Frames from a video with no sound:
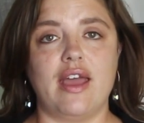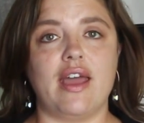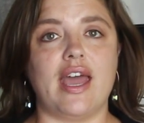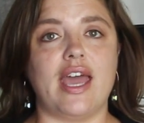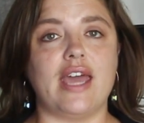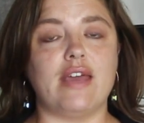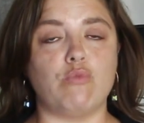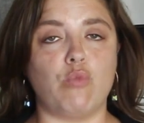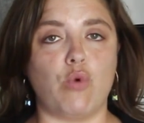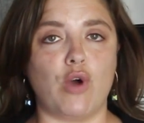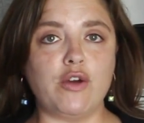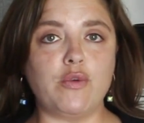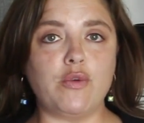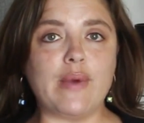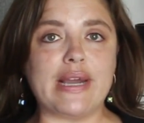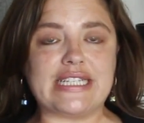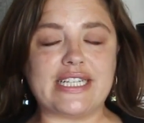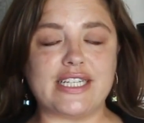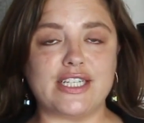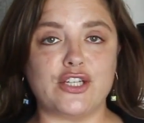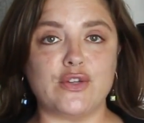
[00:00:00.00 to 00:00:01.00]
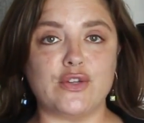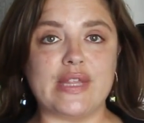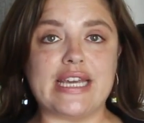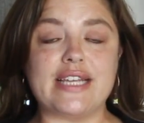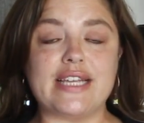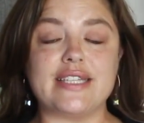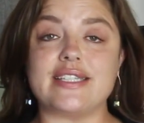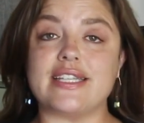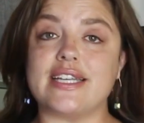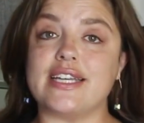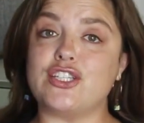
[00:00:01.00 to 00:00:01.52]
And one way to do
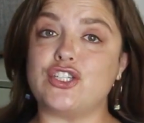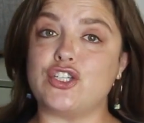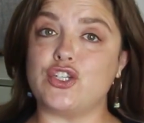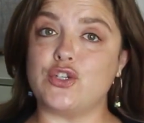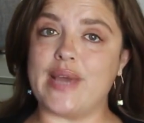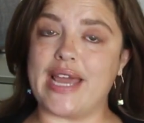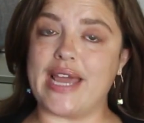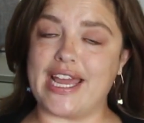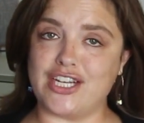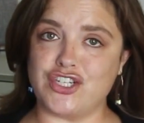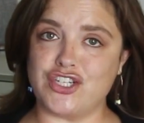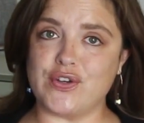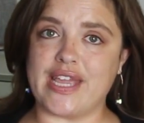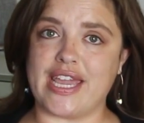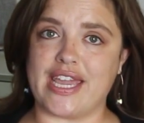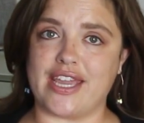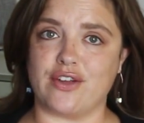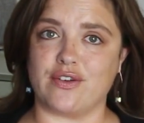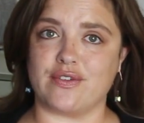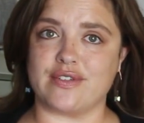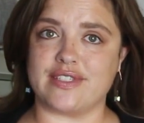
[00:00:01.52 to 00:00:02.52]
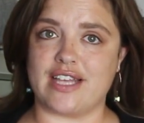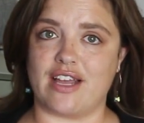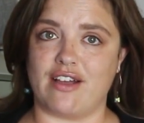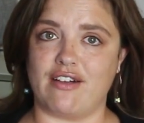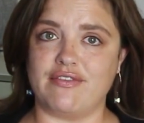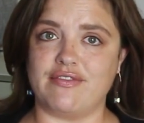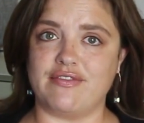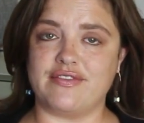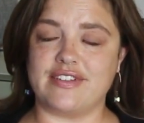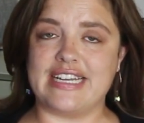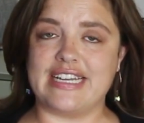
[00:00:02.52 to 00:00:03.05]
this is to educate
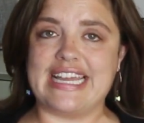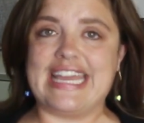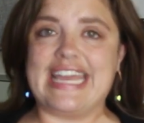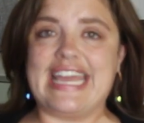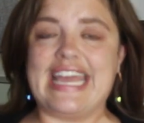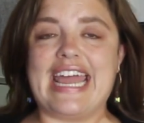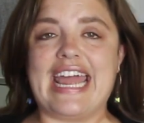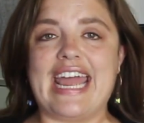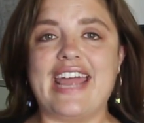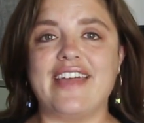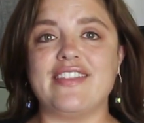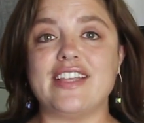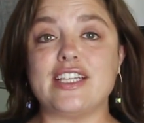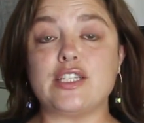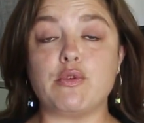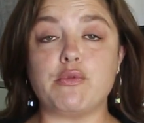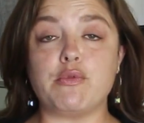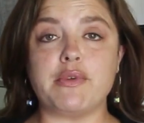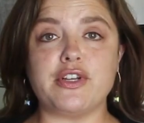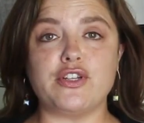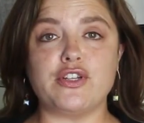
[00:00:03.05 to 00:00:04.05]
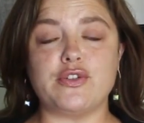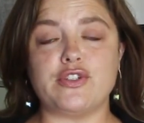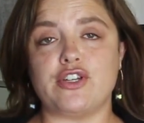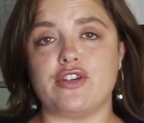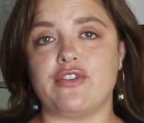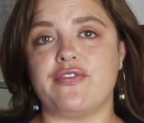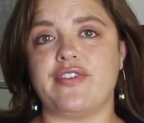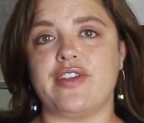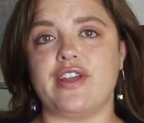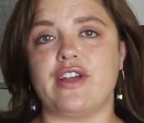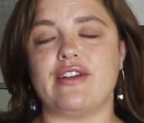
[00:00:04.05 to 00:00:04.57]
yourself. And this will reduce your
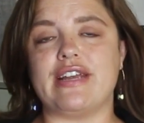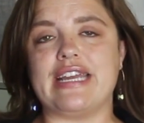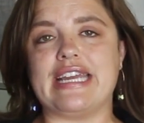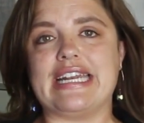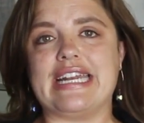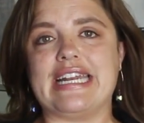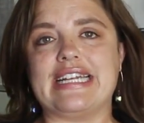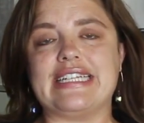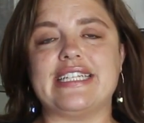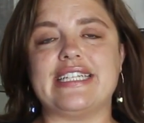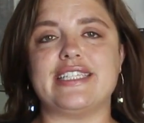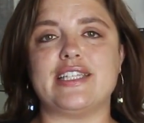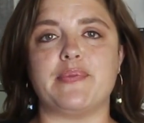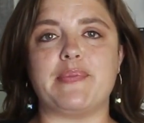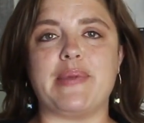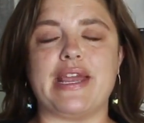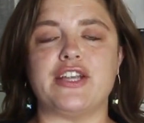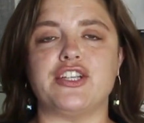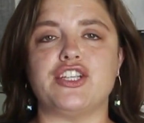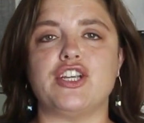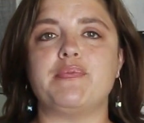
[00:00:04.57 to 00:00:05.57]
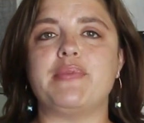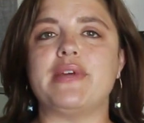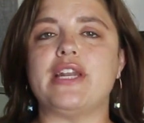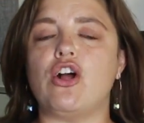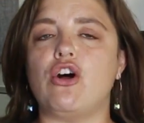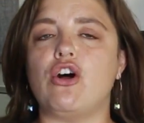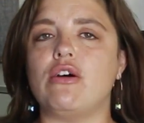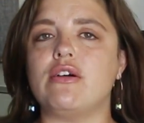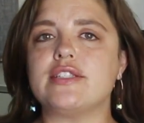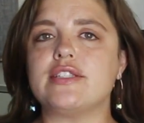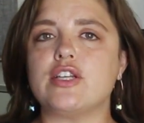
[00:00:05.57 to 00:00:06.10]
fear in anticipation, but it
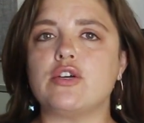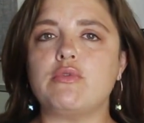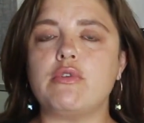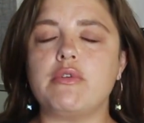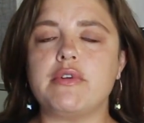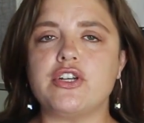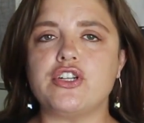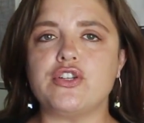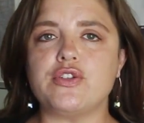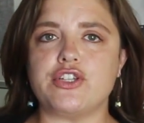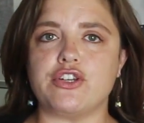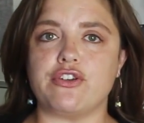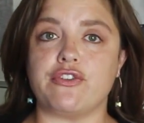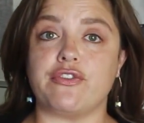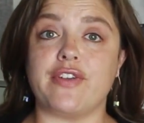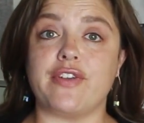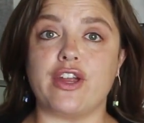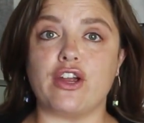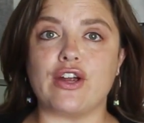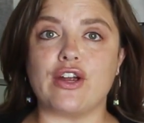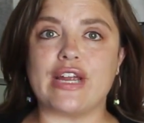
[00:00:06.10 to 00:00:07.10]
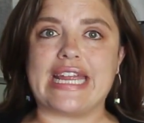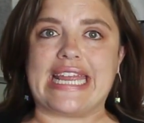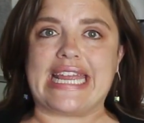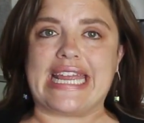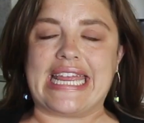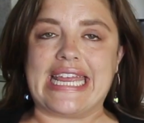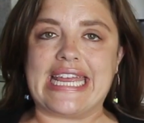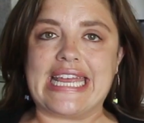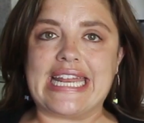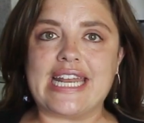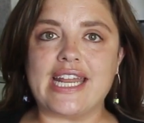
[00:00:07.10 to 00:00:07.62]
also will reduce your fear
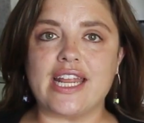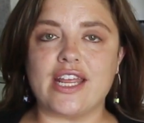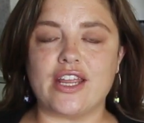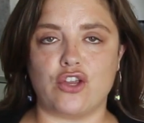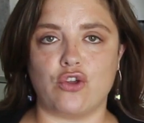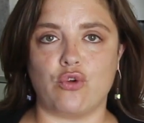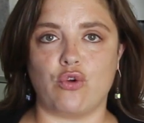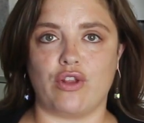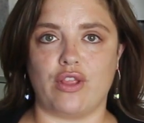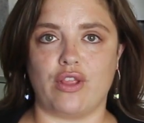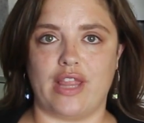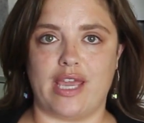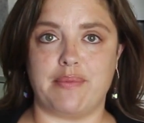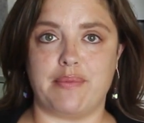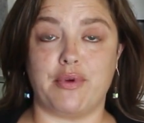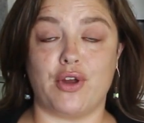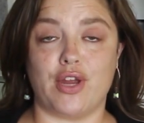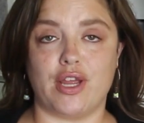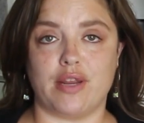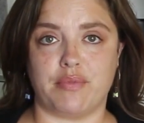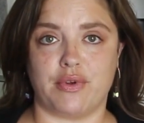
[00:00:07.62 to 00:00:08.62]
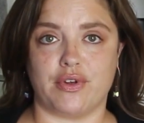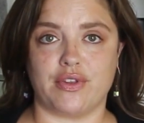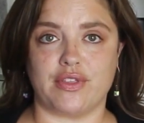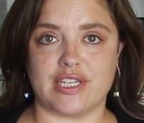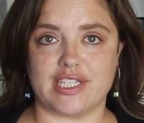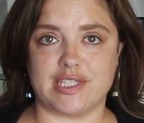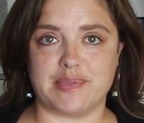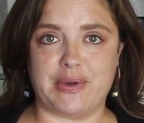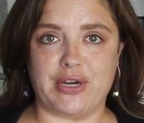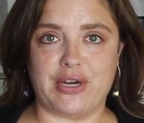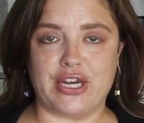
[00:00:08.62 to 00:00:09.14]
in your labor and birth
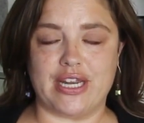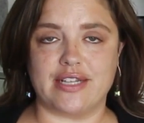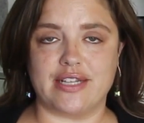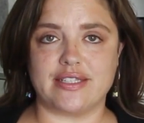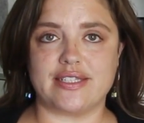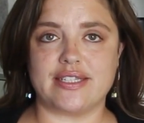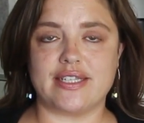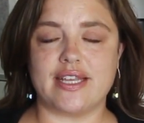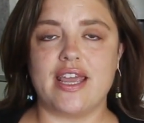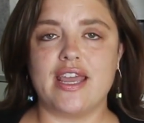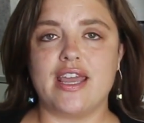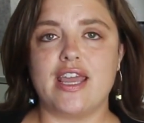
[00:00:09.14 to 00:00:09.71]
experience.